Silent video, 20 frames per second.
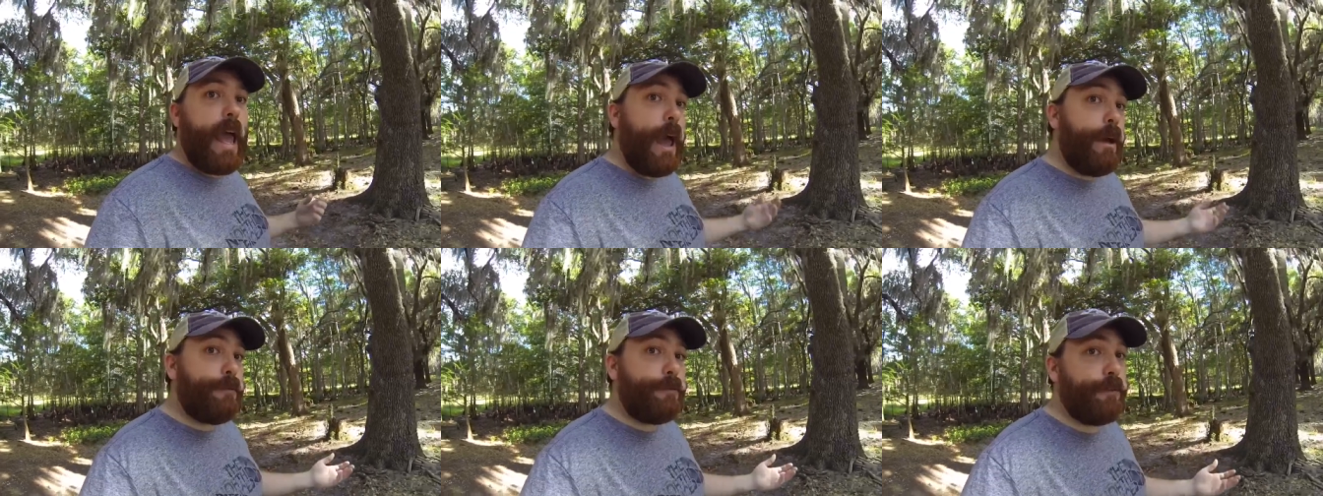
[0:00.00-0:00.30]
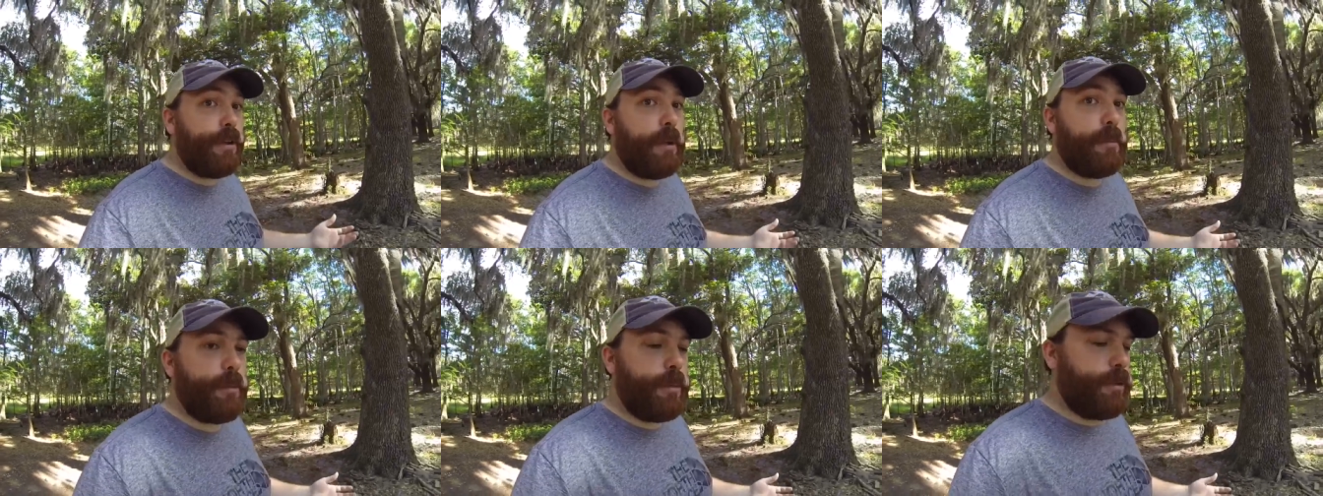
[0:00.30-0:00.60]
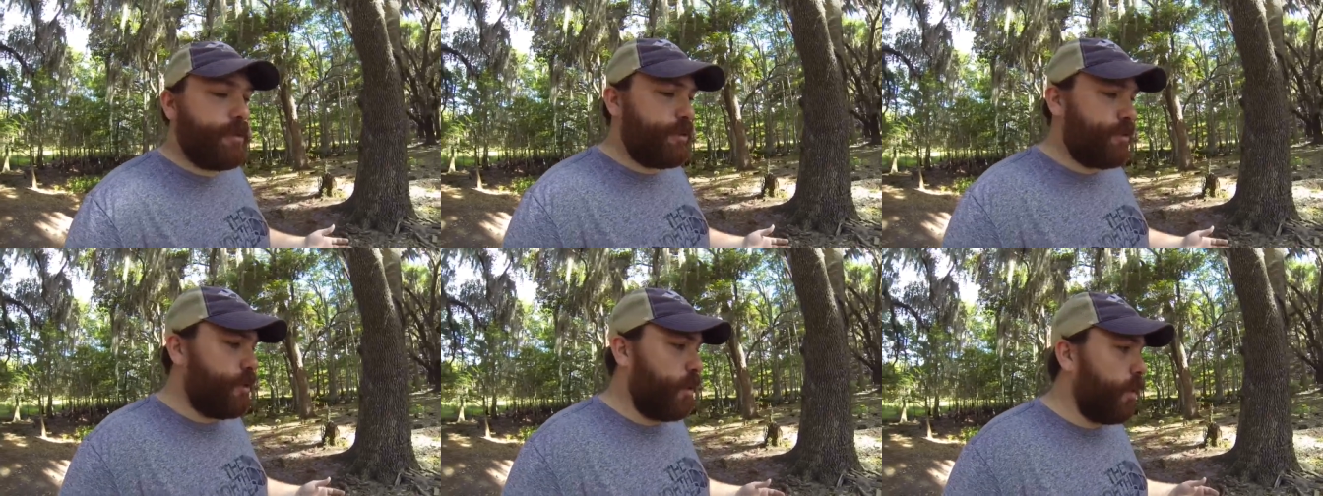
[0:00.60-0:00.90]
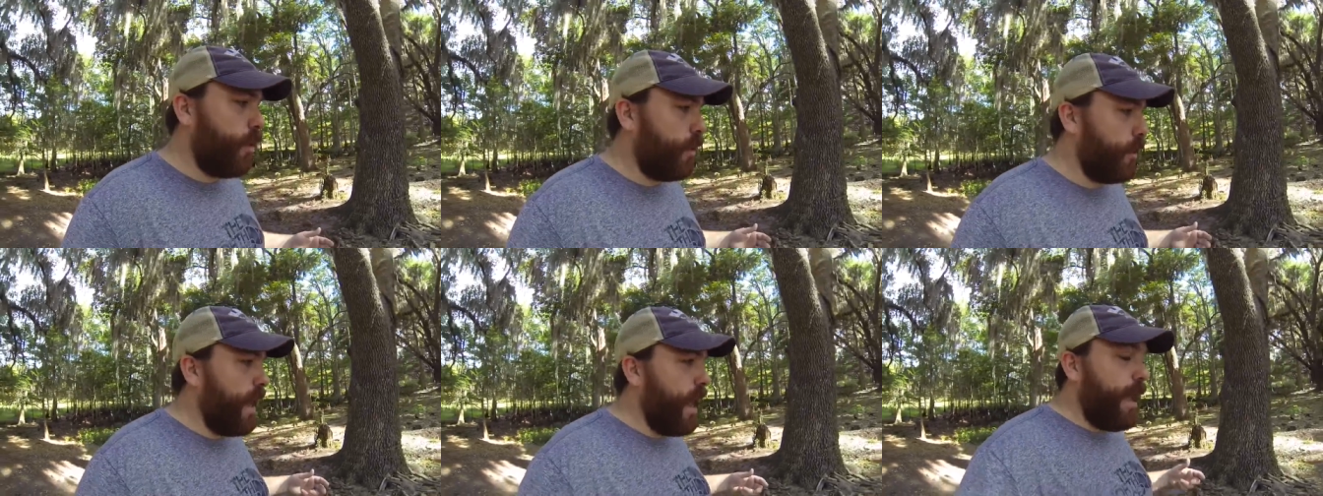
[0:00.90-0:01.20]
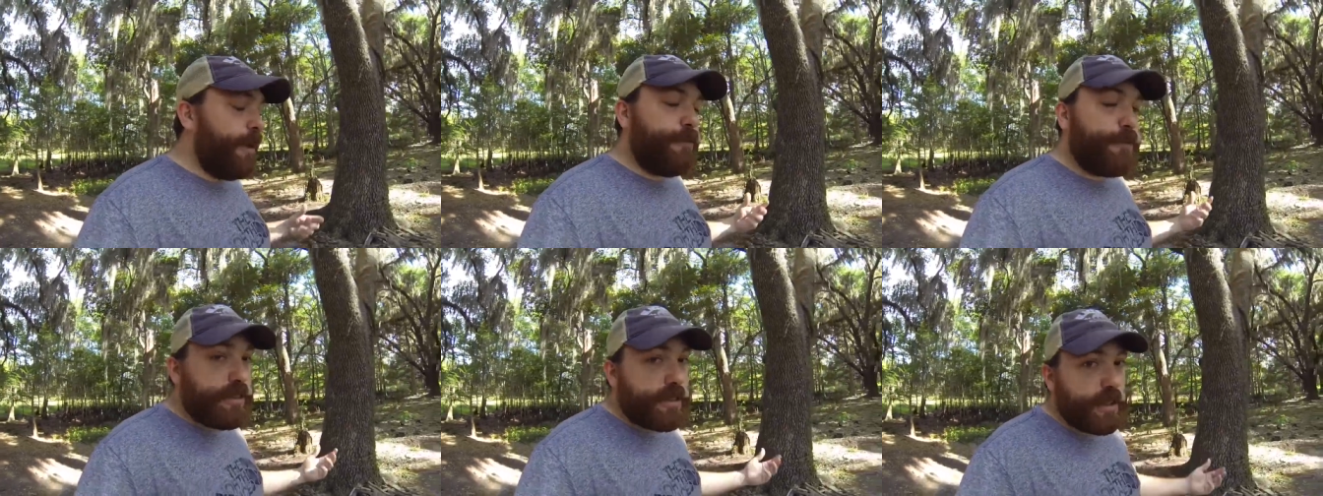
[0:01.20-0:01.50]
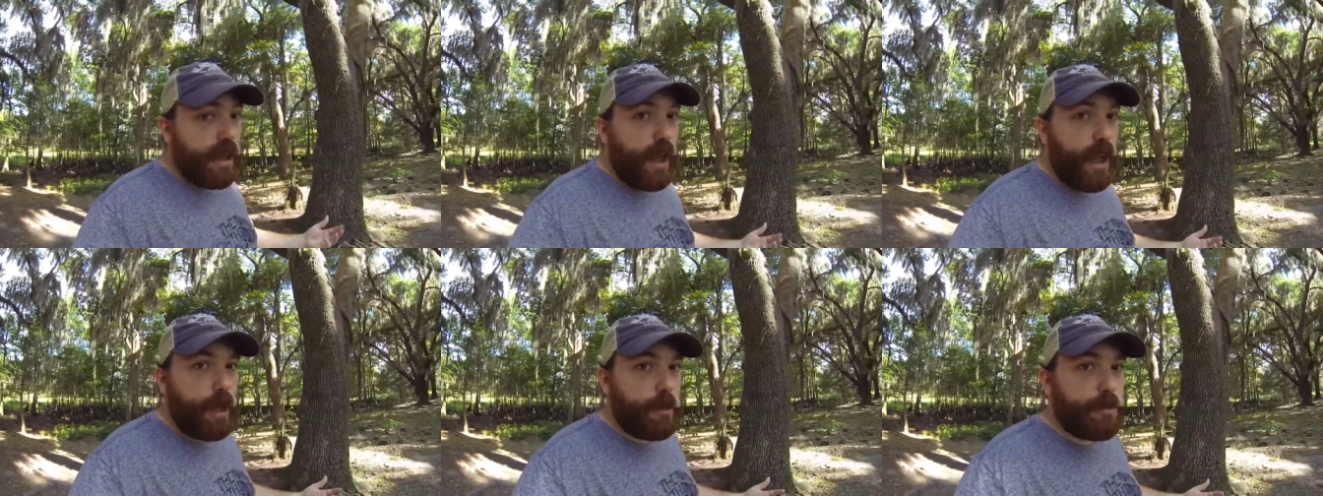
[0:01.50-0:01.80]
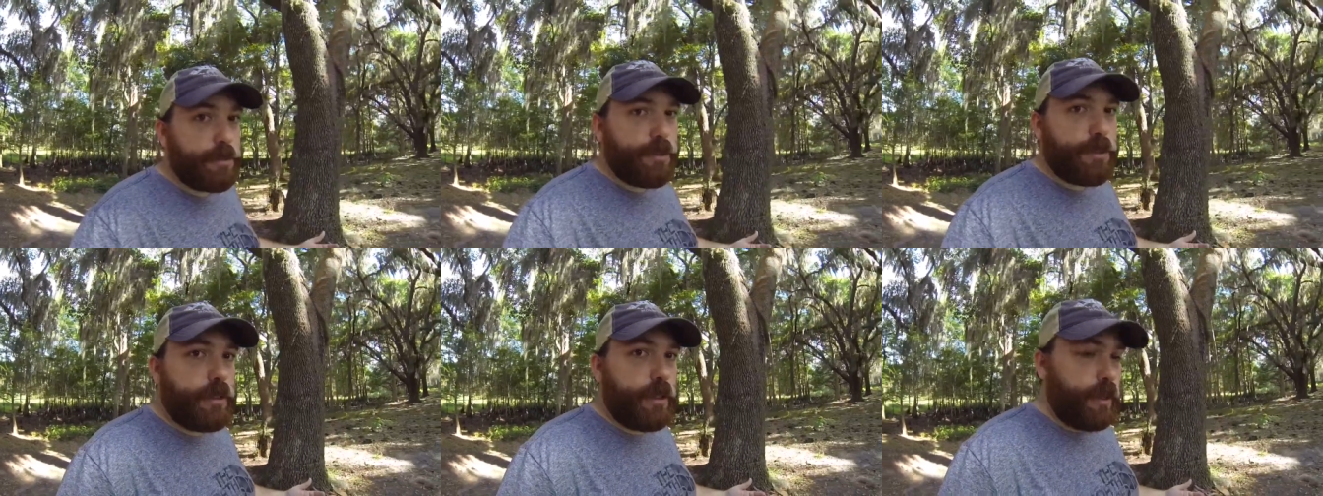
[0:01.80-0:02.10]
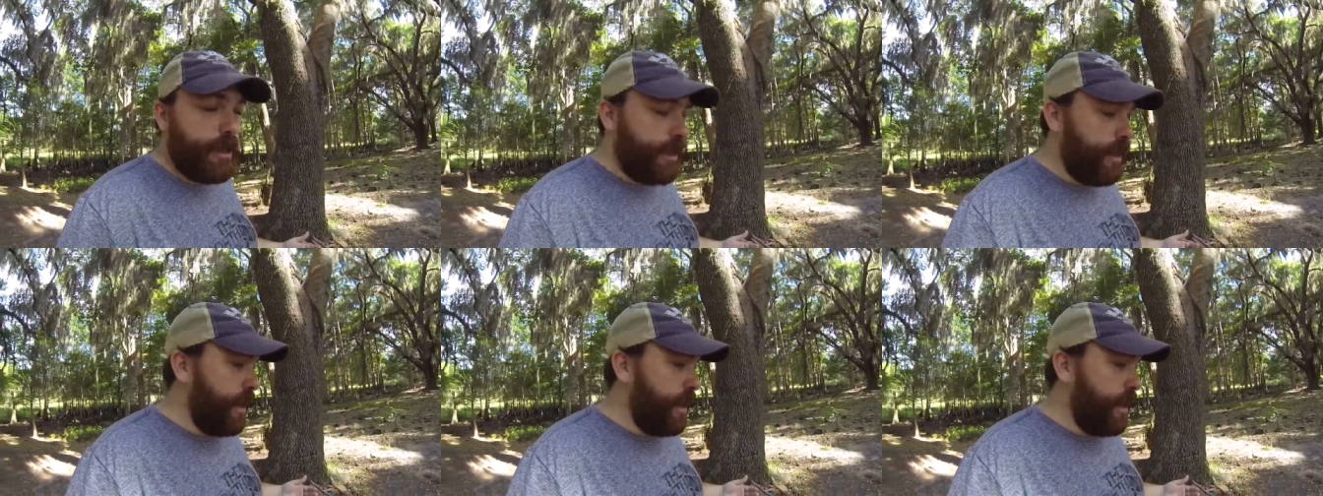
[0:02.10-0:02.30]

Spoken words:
f-numbers or f-stops.